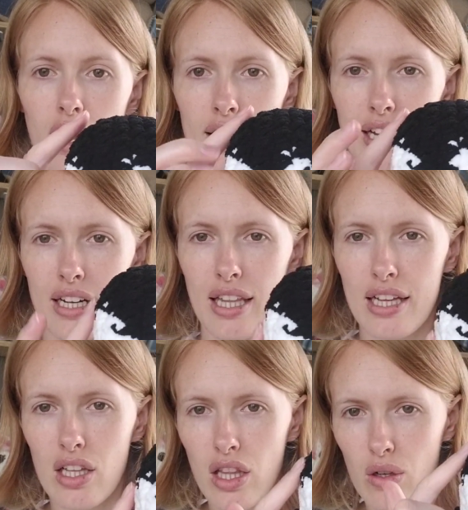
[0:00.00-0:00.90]
I kind of like
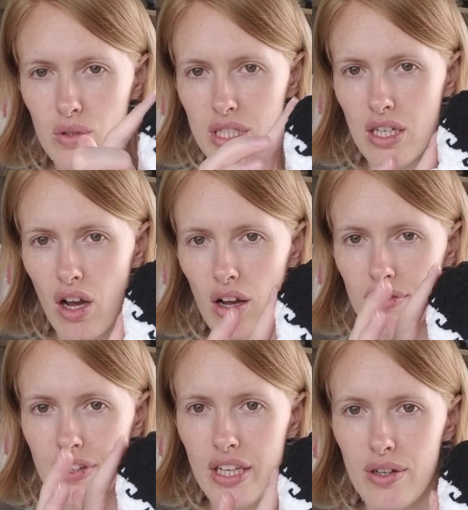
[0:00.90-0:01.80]
closed it off
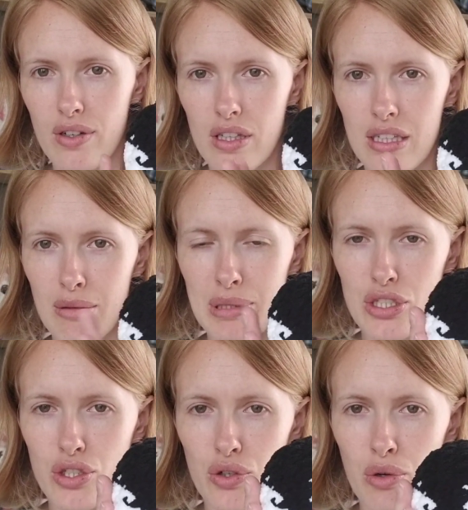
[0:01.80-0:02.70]
here a little bit
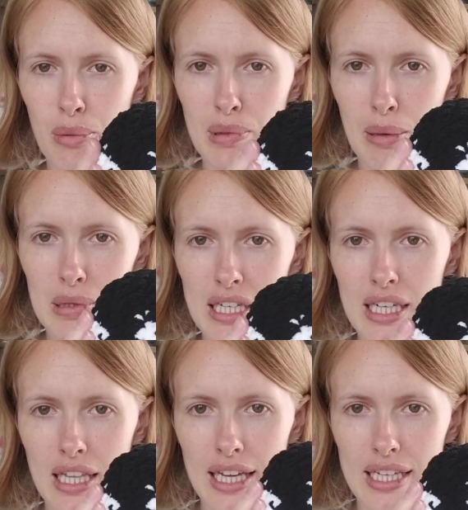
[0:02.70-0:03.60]
too abruptly.
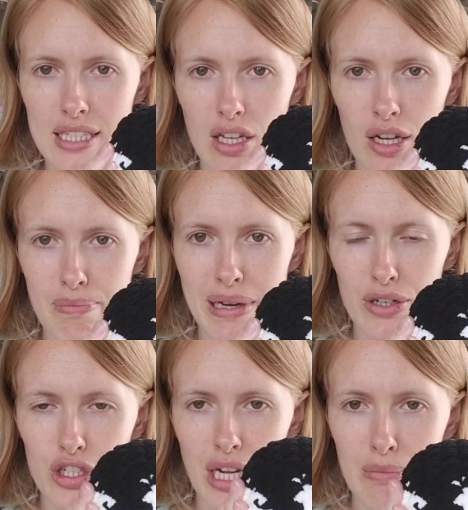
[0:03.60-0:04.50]
Like it's got a
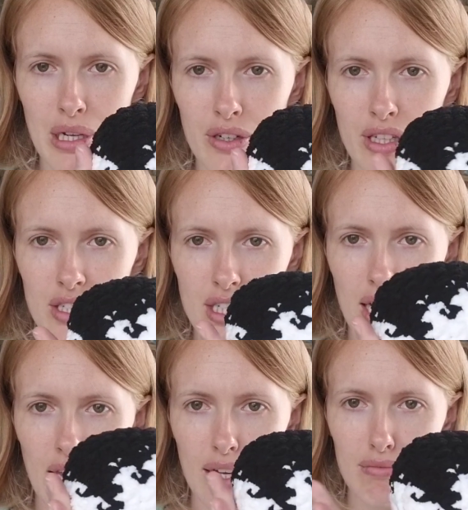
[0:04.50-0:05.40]
better shape here and that's
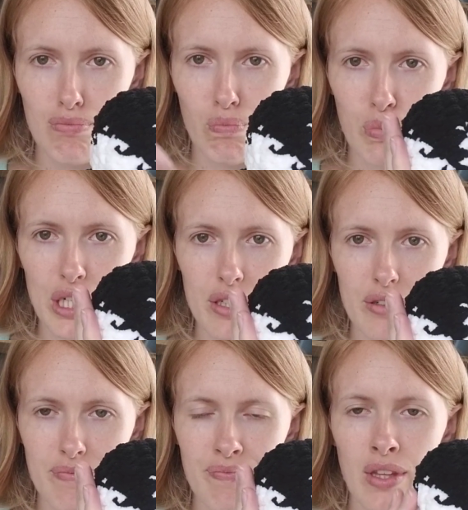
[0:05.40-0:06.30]
kind of like, boing.
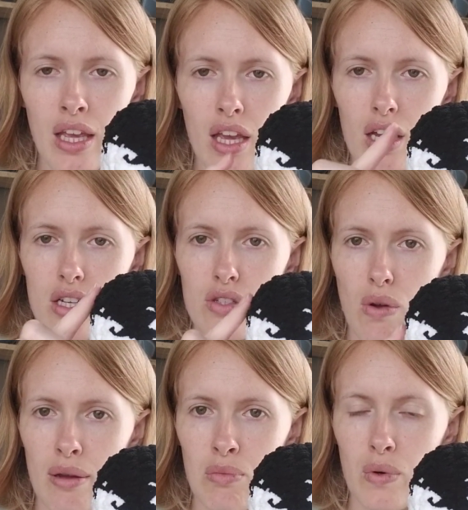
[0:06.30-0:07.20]
So
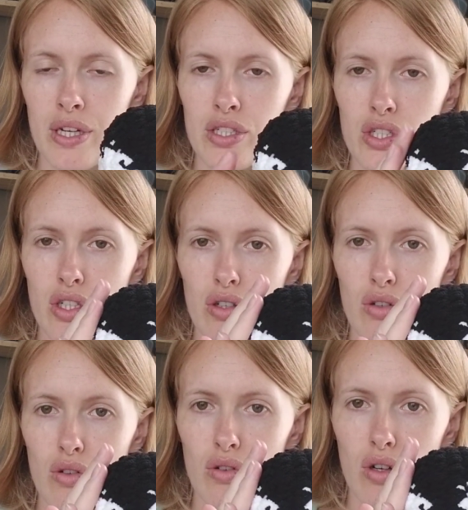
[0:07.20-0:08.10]
I'm going
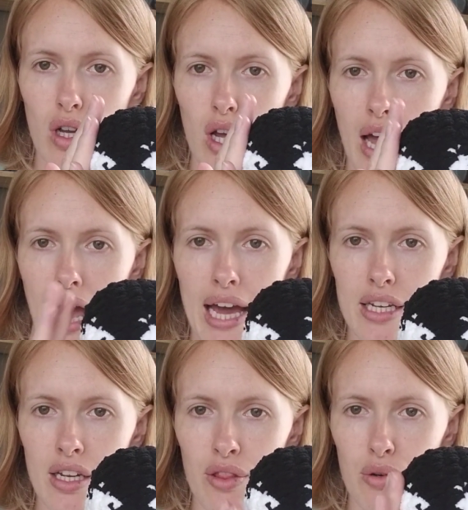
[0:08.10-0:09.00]
to add
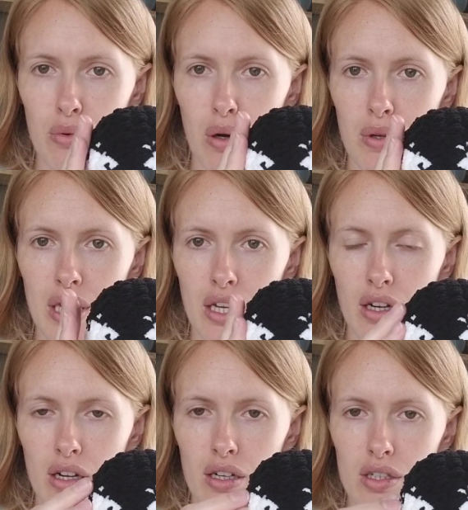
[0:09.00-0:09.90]
another row
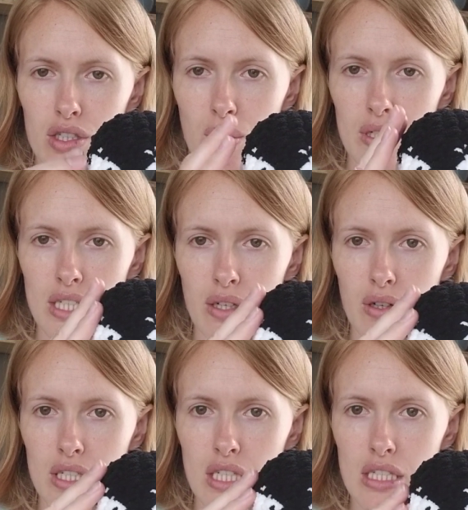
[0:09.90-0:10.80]
here so it
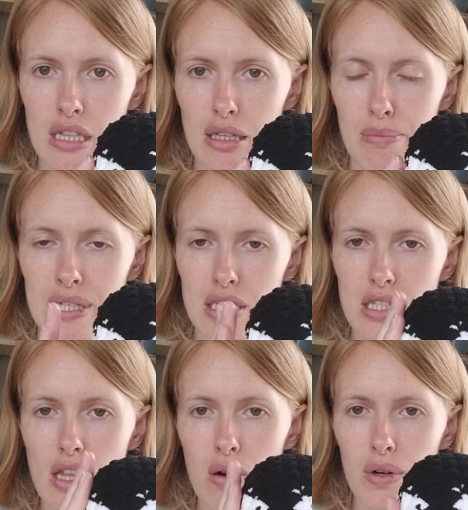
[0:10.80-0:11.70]
decreases a little bit
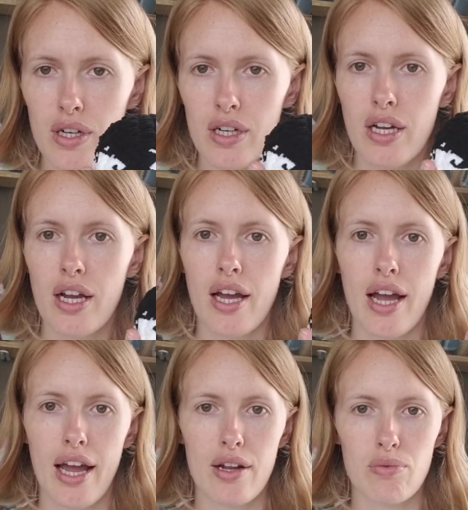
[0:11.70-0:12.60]
slower
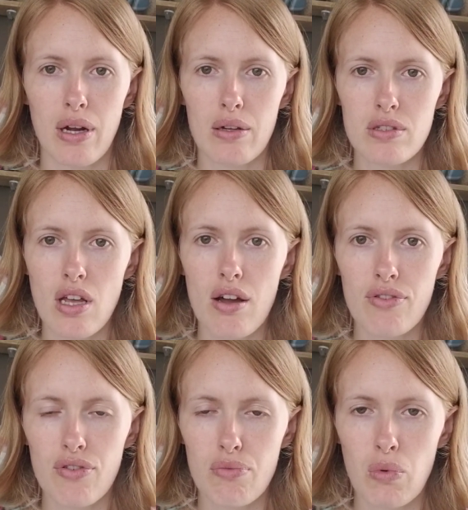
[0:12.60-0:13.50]
and rounds
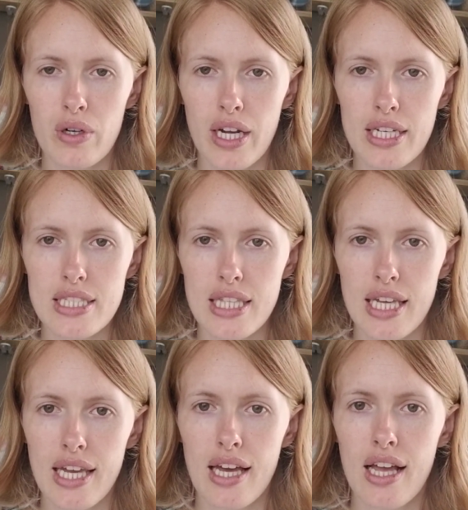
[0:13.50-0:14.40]
off more
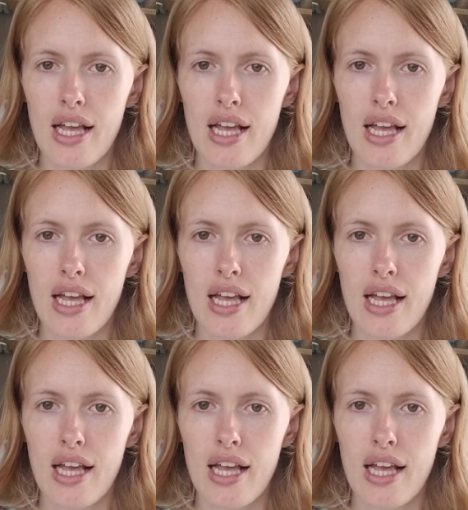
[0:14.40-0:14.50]
nicely.